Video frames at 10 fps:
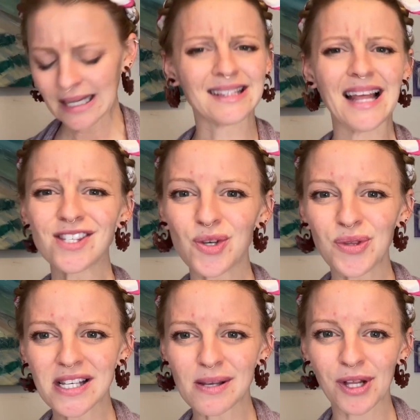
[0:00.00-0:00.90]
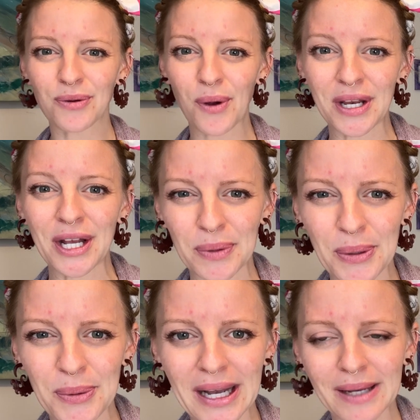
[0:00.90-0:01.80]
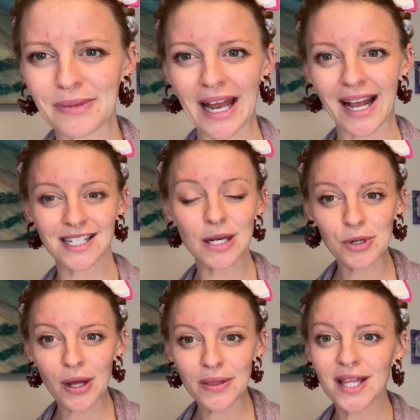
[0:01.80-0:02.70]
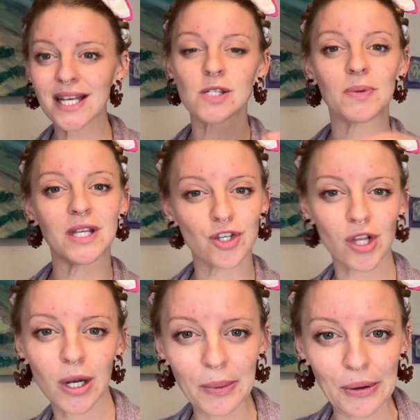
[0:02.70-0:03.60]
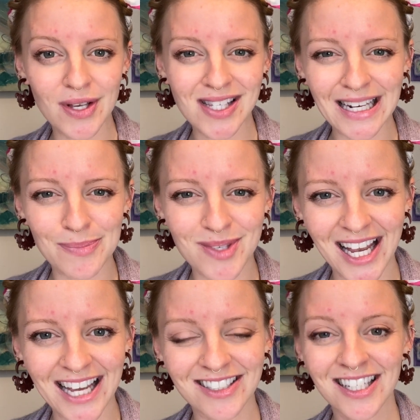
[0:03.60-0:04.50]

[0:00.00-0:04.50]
Last two things I'm going to throw in here real quick that I didn't put on the list, but these are little bonus items again.